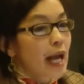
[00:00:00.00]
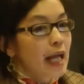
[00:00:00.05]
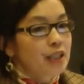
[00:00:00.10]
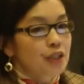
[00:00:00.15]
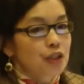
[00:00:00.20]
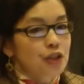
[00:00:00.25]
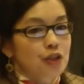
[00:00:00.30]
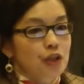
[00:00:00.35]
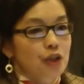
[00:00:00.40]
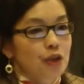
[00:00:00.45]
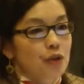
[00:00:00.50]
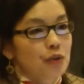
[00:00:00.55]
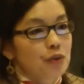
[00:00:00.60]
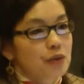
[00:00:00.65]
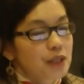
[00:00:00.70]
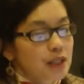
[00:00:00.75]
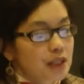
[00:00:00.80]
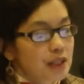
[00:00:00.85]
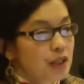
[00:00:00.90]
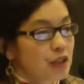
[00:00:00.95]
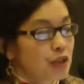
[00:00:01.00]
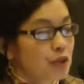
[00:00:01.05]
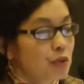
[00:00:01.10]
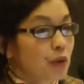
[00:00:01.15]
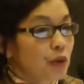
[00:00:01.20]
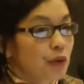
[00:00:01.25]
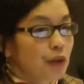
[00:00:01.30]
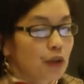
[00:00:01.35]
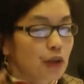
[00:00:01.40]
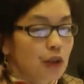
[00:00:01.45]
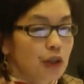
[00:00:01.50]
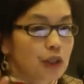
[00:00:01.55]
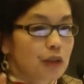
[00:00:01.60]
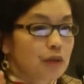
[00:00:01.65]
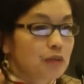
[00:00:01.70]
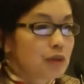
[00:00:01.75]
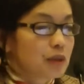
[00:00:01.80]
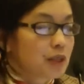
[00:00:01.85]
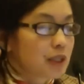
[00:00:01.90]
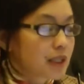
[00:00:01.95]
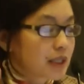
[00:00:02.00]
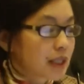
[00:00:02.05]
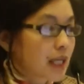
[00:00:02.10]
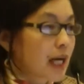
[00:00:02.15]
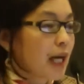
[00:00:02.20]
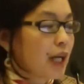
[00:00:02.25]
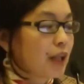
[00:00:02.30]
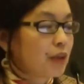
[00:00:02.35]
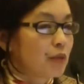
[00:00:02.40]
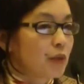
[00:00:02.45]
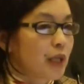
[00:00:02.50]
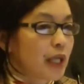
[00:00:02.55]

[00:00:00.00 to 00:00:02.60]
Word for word: And so this is where they're going to design